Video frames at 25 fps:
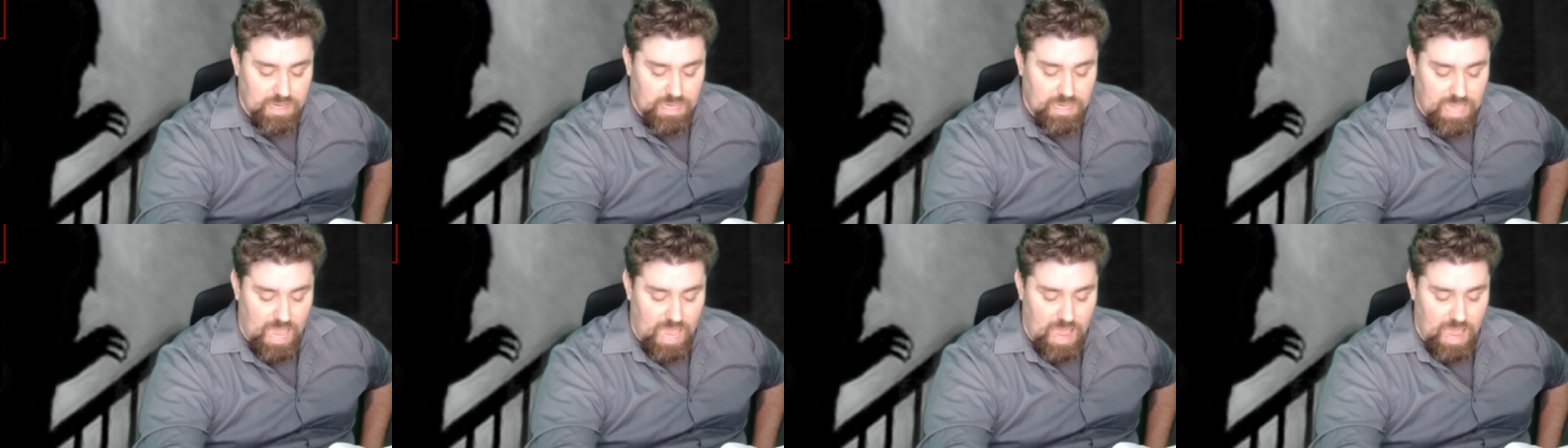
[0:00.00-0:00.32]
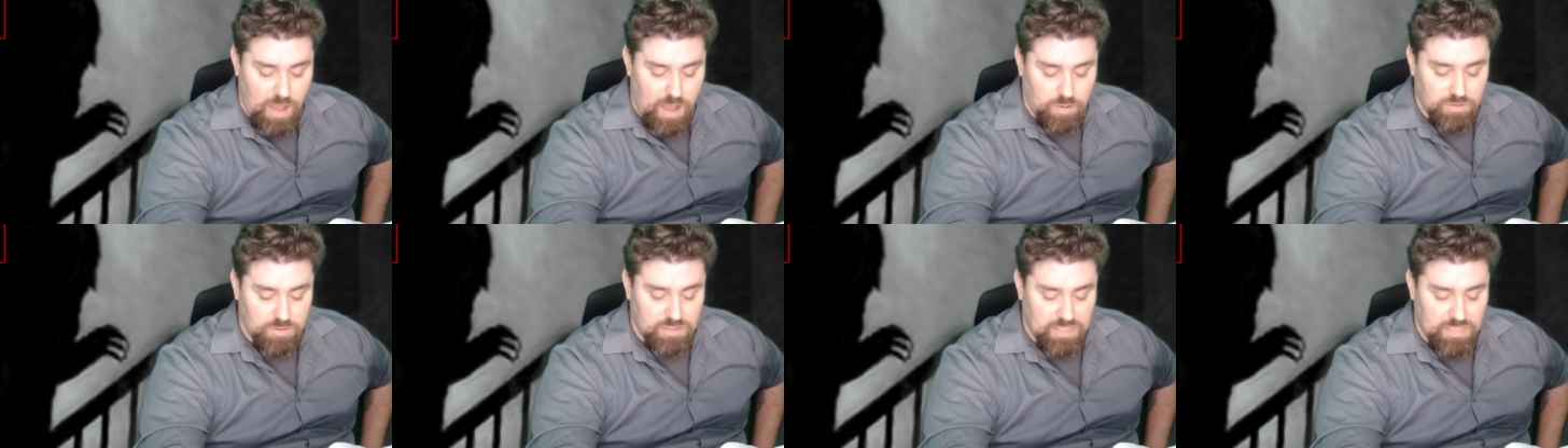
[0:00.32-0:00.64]

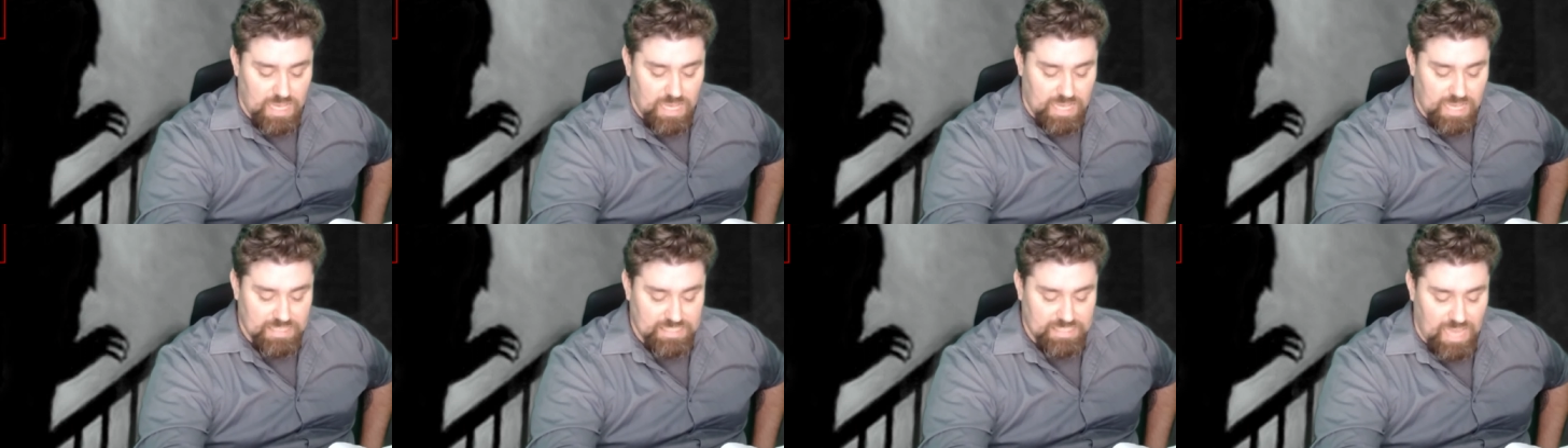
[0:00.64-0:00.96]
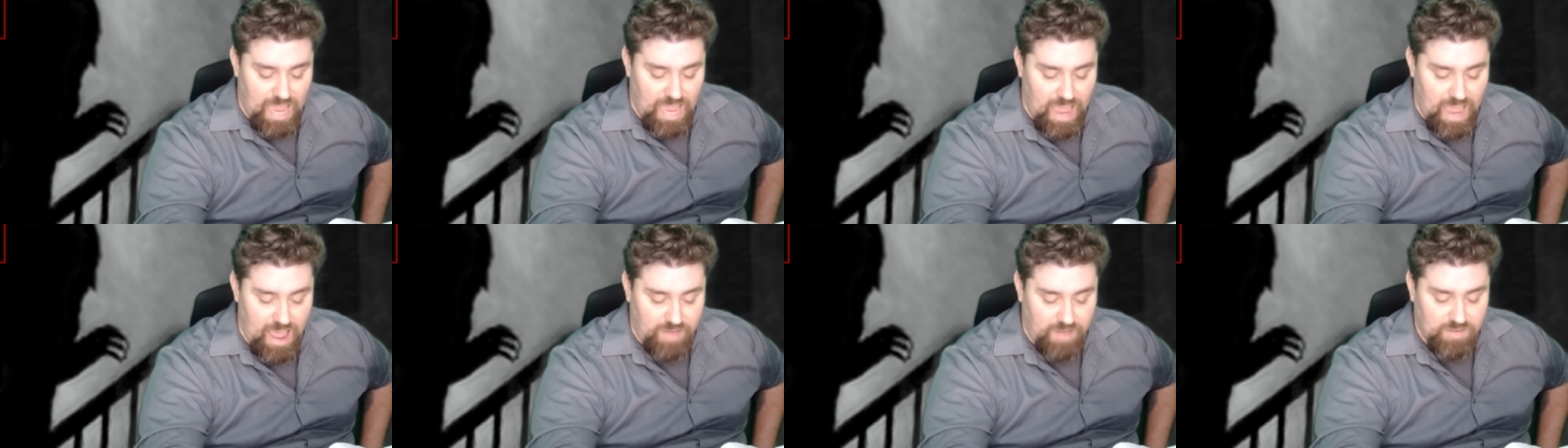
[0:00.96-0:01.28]
counts as
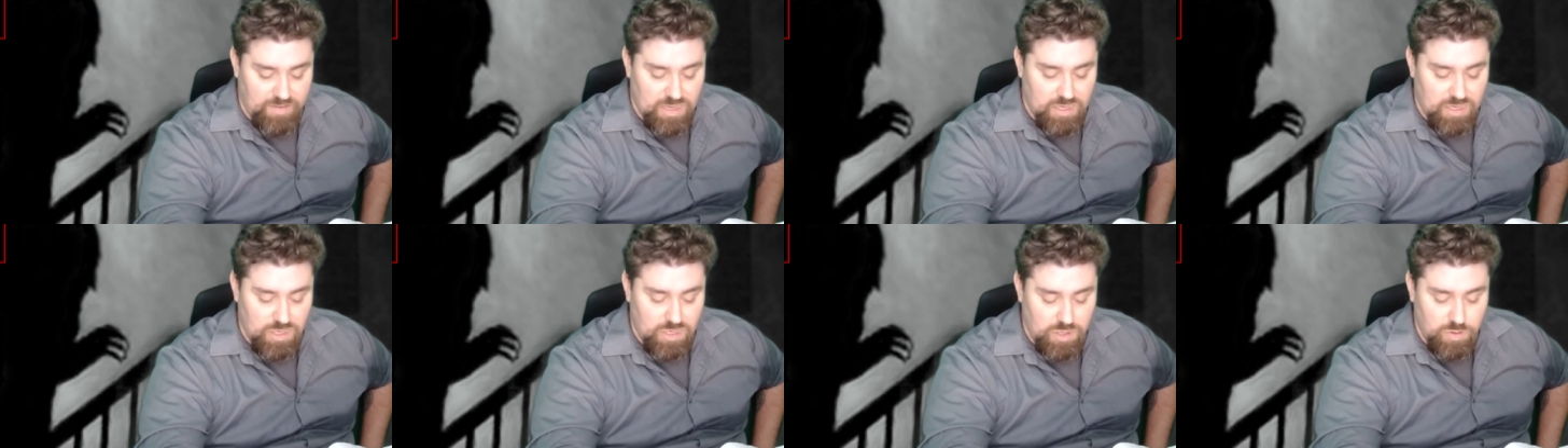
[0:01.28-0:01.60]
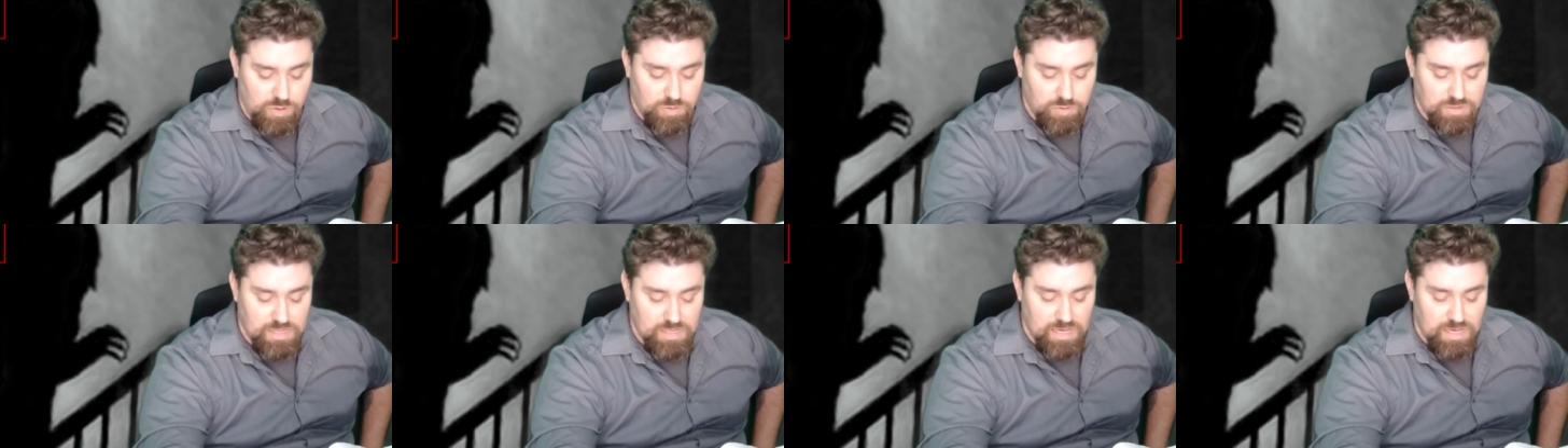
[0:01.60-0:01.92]
having
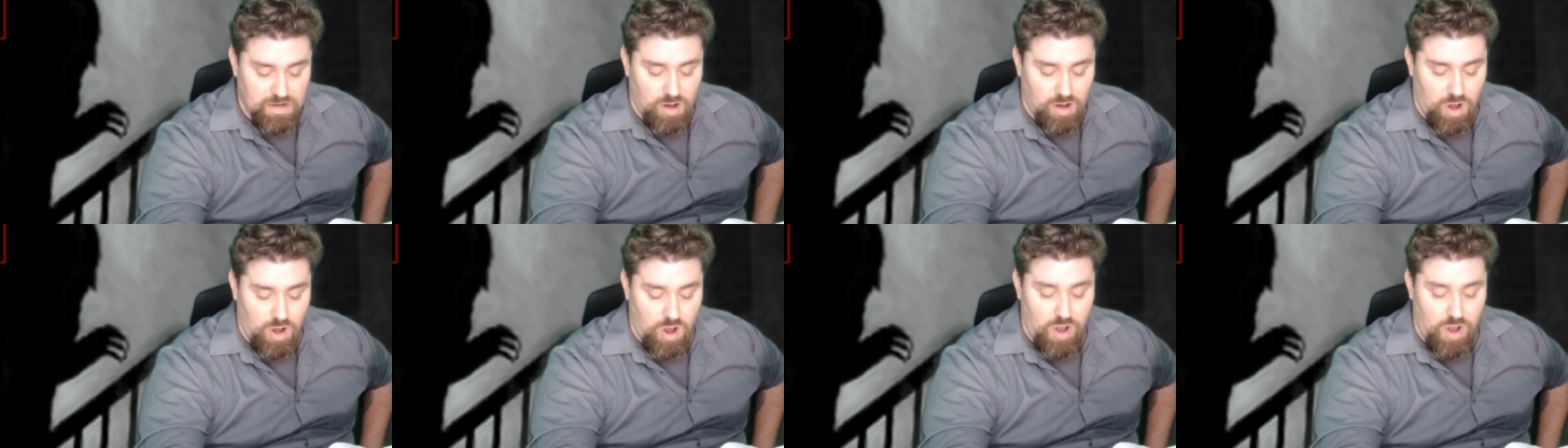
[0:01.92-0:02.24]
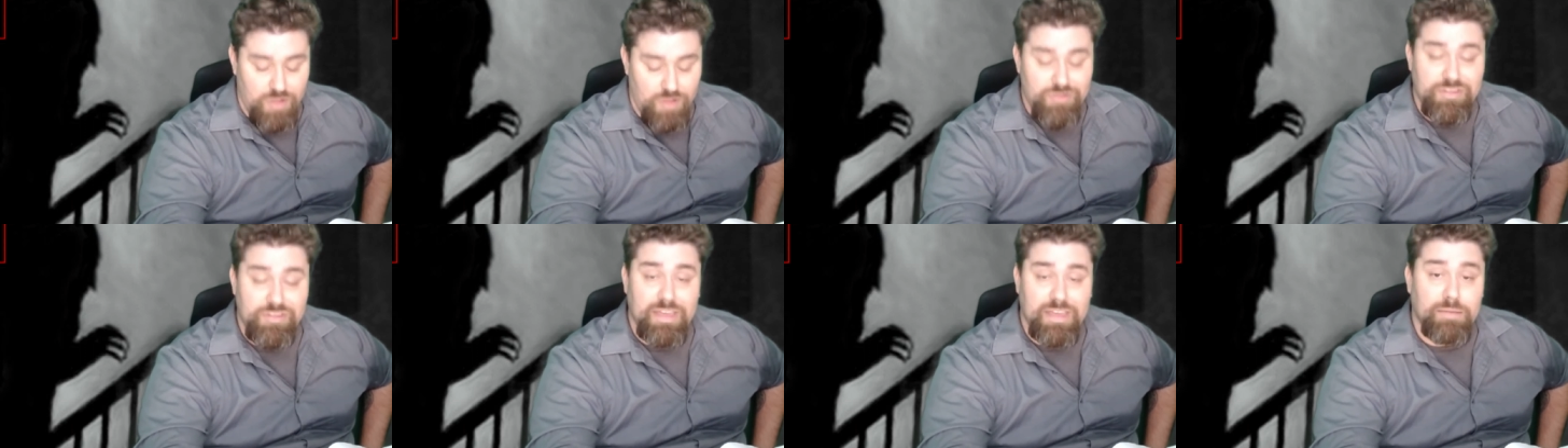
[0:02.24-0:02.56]
used it
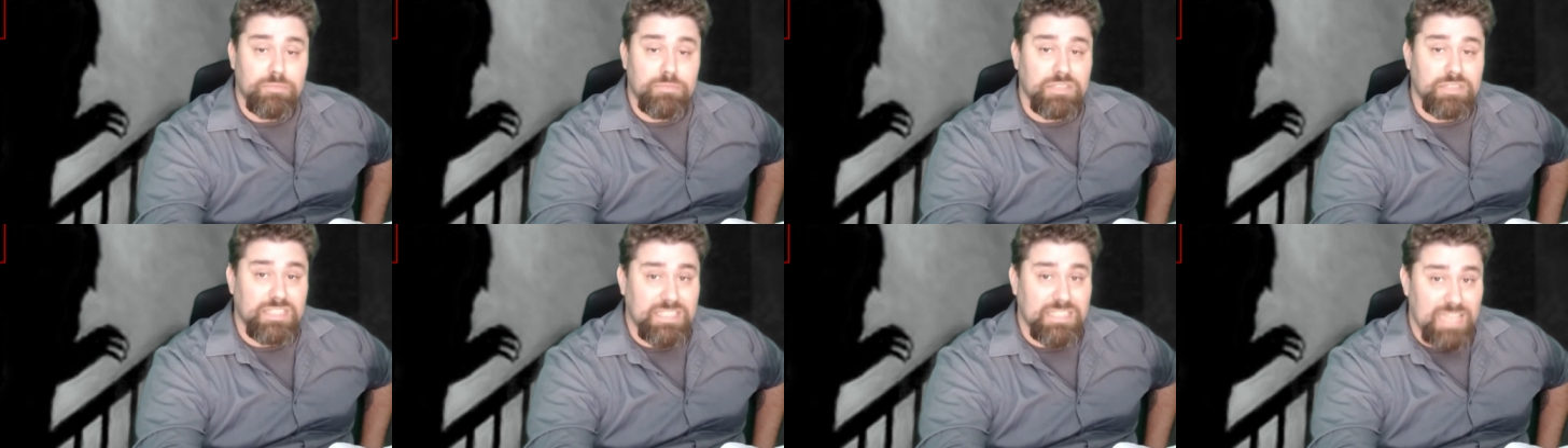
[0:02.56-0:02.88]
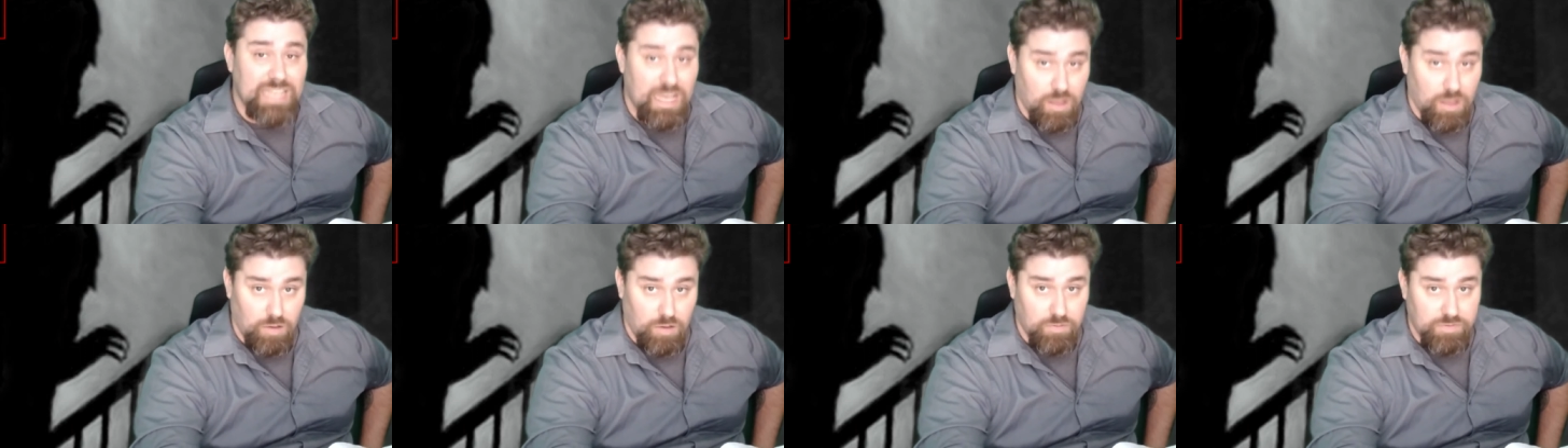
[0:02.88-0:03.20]
on
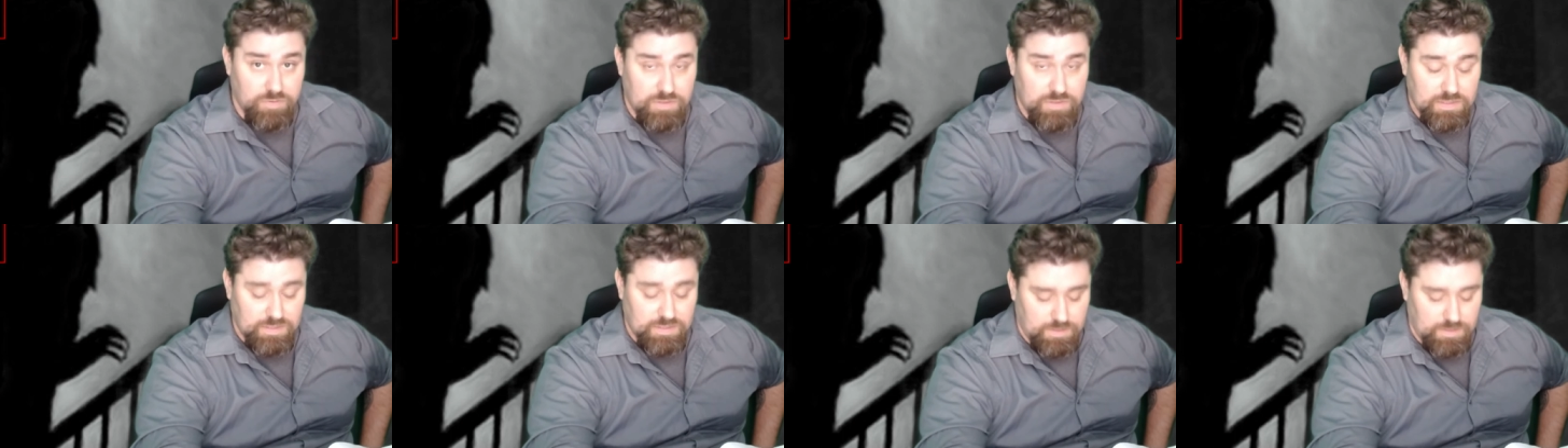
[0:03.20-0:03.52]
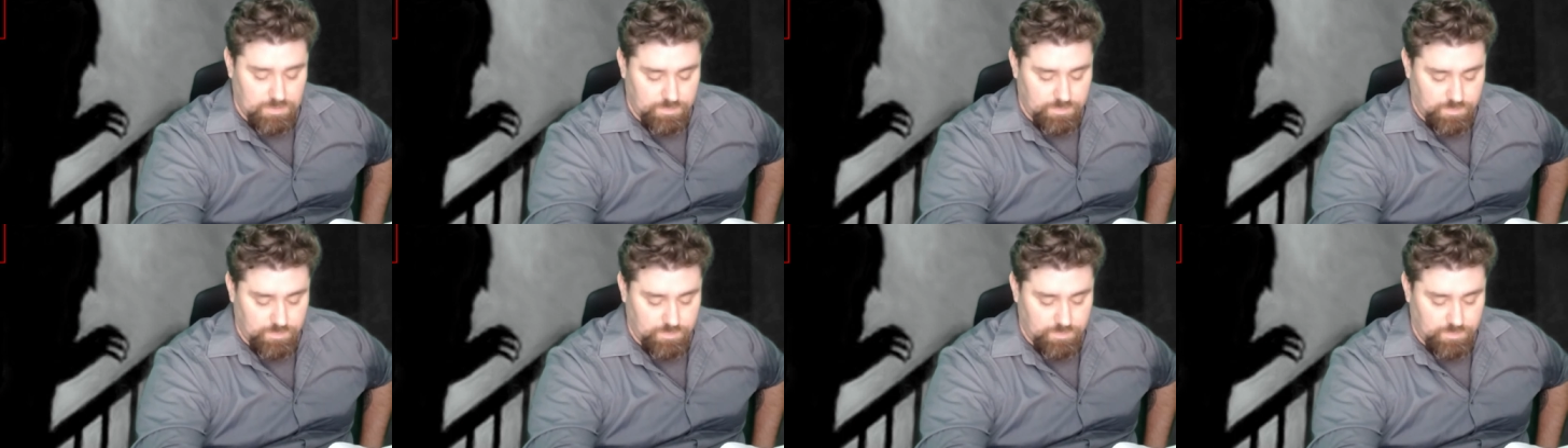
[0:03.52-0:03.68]
themselves.